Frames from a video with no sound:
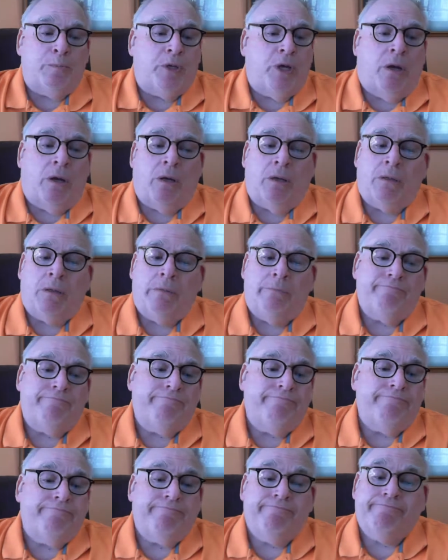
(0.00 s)
Dogg,
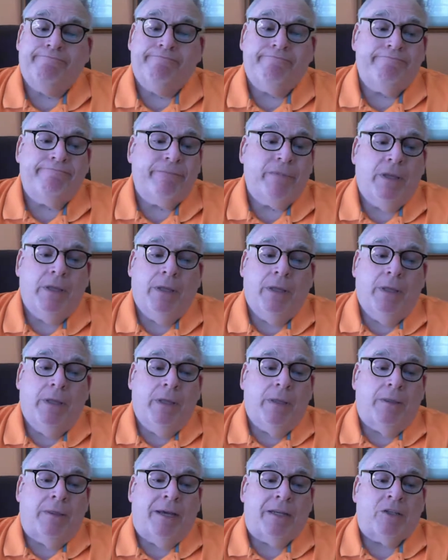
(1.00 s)

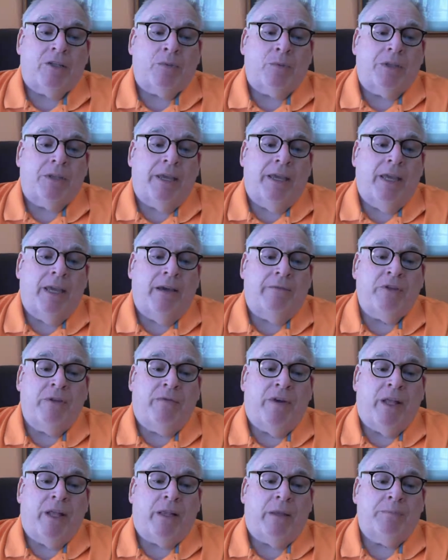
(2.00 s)
that's what they have
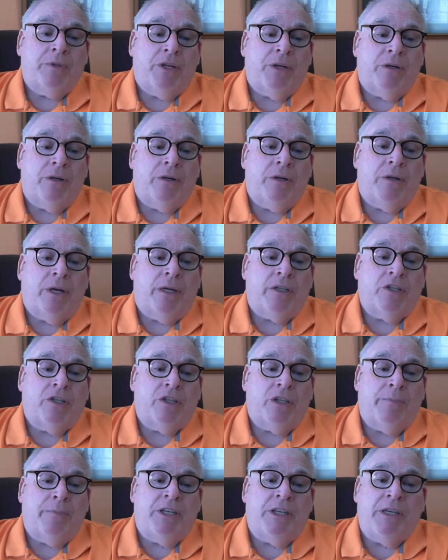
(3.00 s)
developed here,
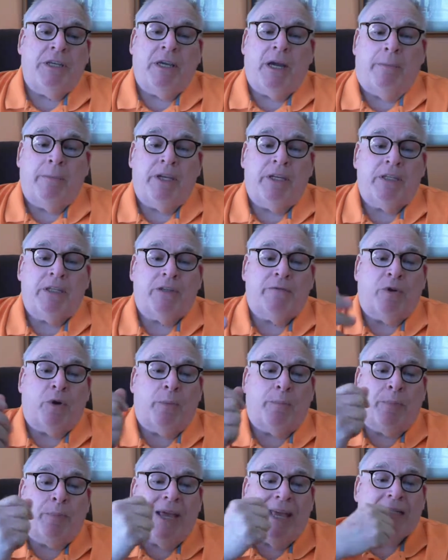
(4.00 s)
CBD gummies
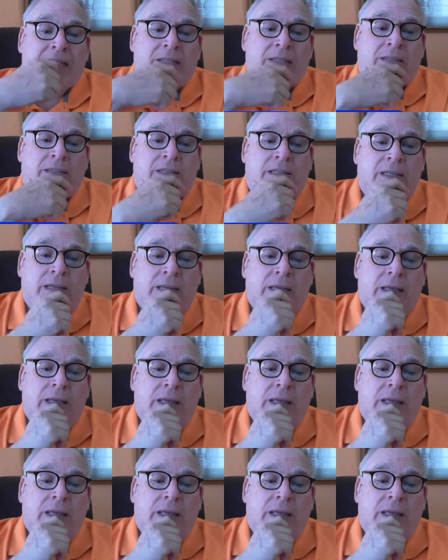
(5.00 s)
for pets.